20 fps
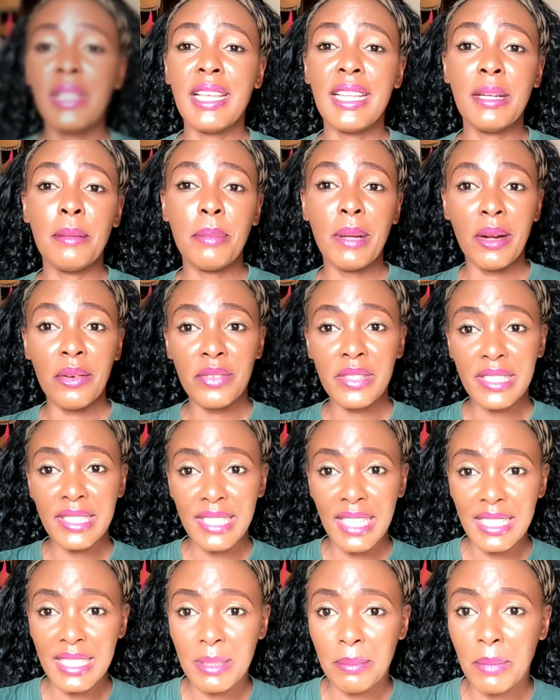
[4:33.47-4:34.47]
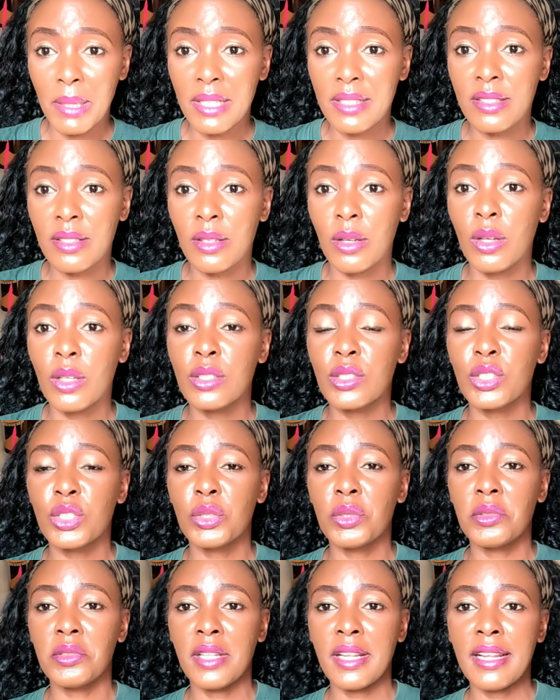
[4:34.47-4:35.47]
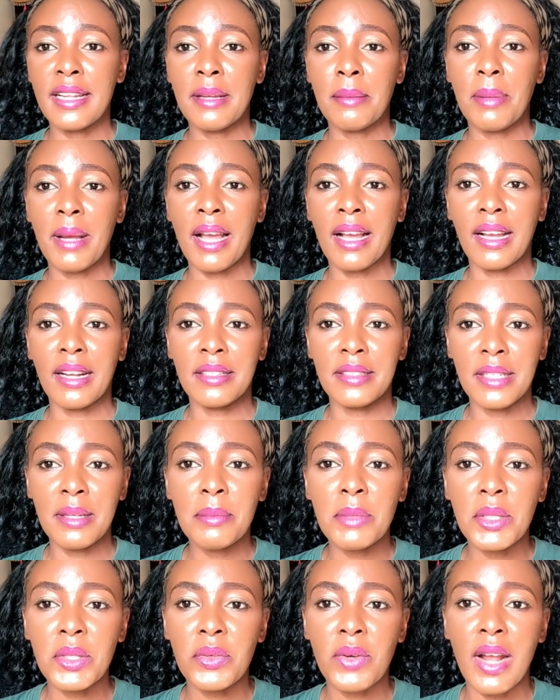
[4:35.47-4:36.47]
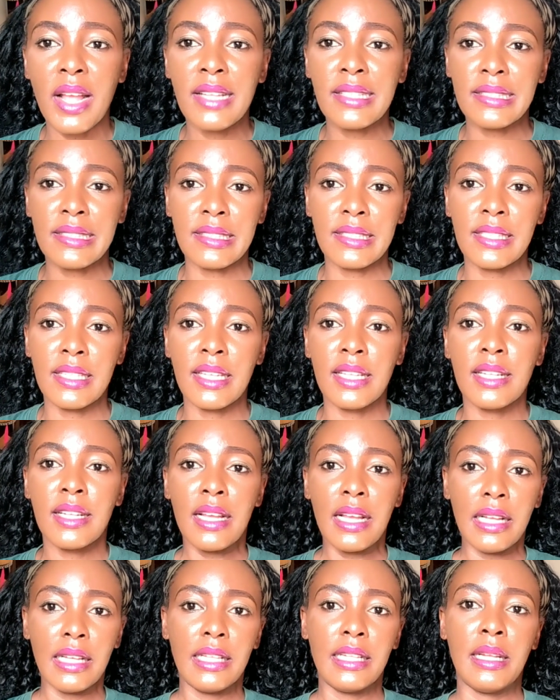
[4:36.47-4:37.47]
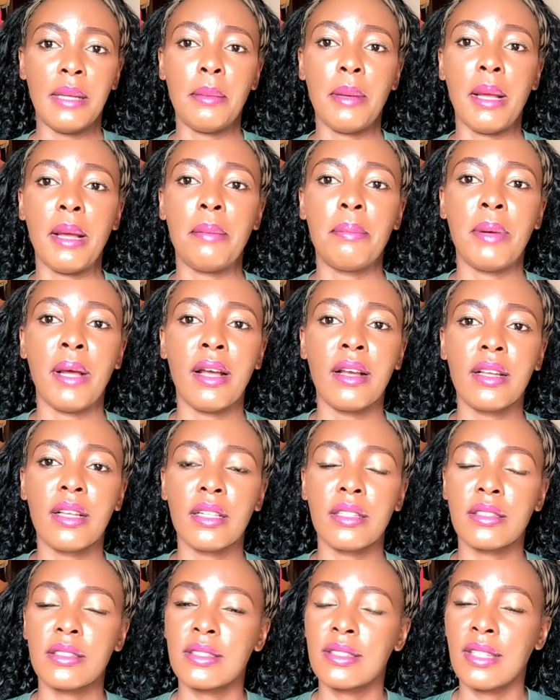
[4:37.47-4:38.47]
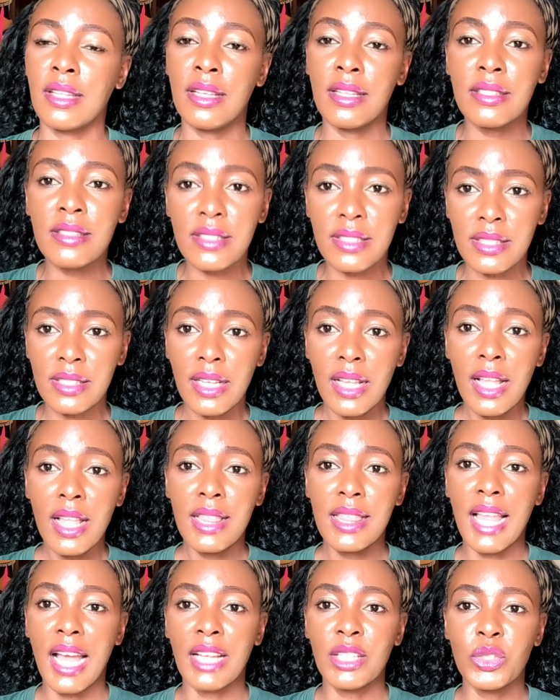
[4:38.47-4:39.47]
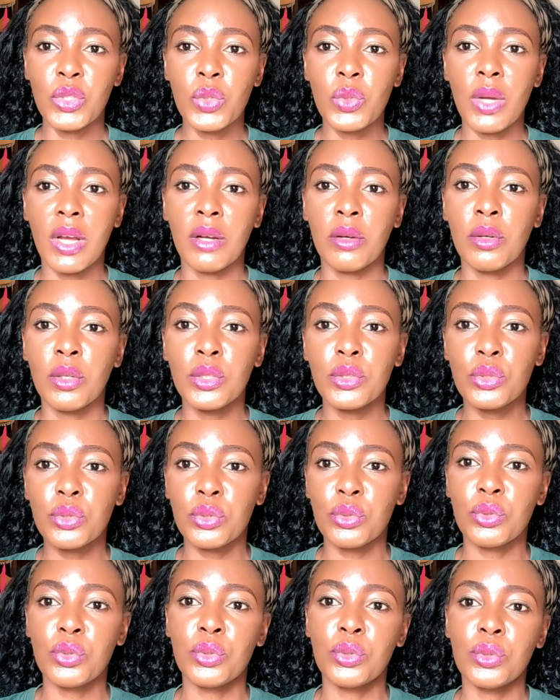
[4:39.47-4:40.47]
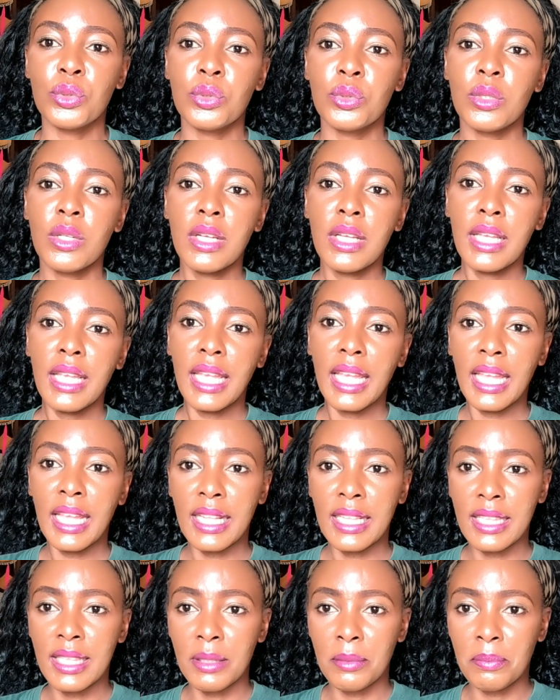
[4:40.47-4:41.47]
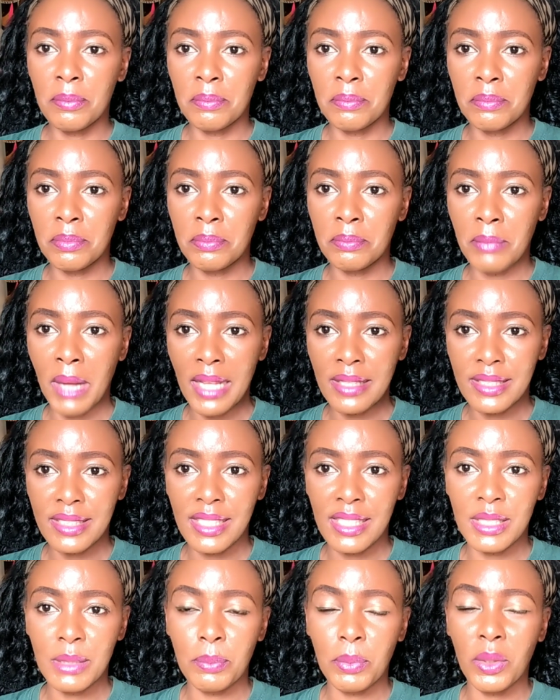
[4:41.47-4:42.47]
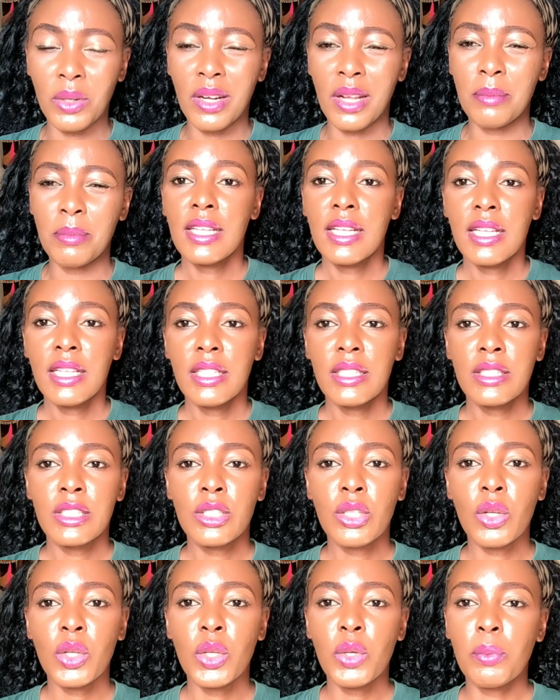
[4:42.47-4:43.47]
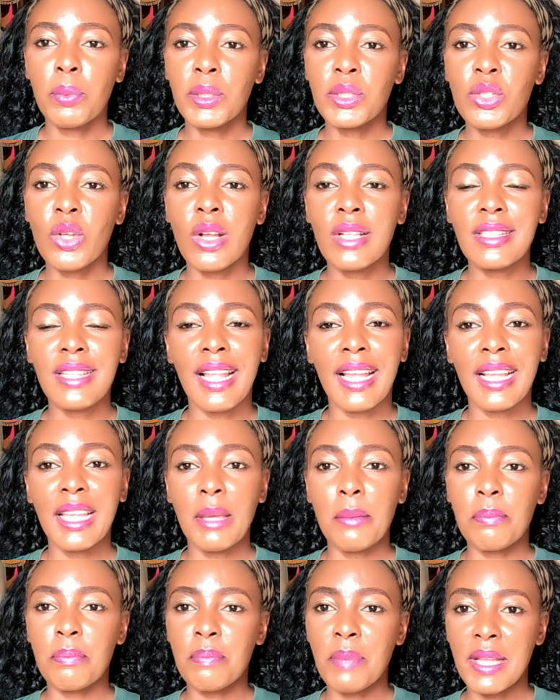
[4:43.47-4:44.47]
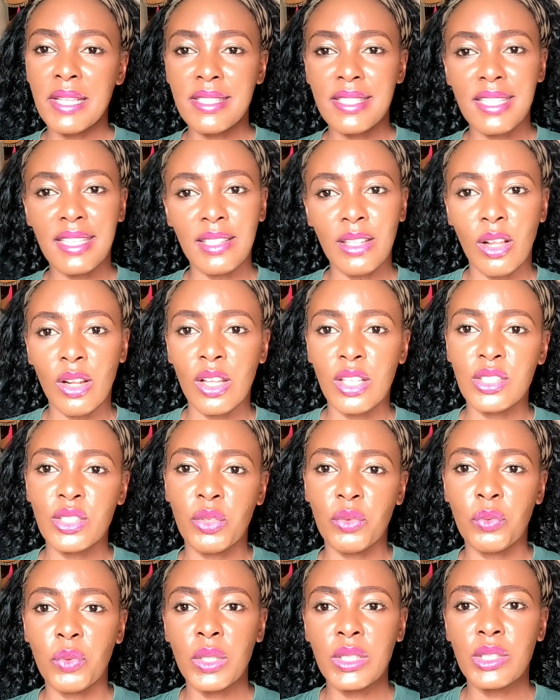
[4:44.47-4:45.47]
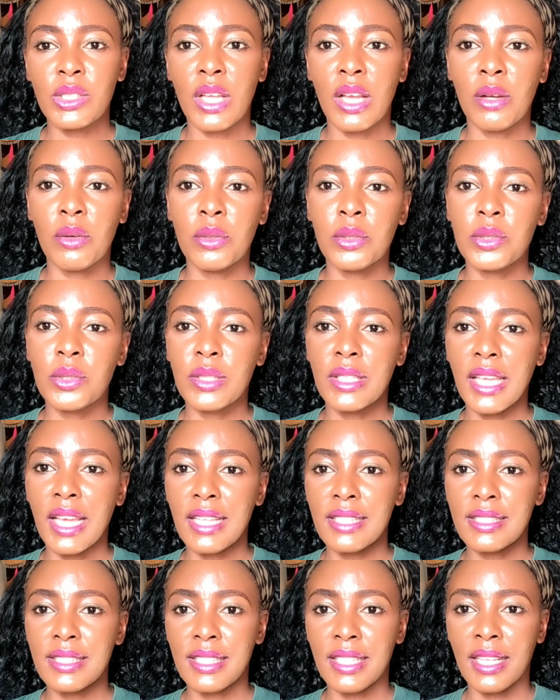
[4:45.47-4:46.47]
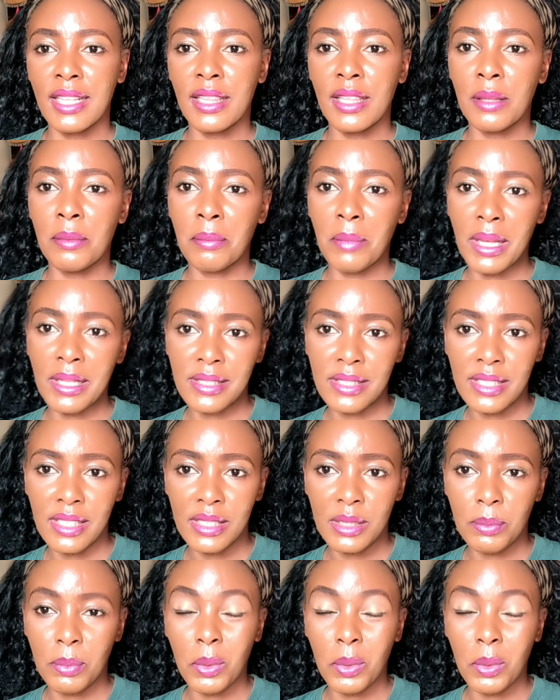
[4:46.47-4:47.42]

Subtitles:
will learn about research methods, you learn about academic writing, you learn about things that you are going to do in the master's program. So you'll be taught like a basic knowledge of what you're going to get in the master's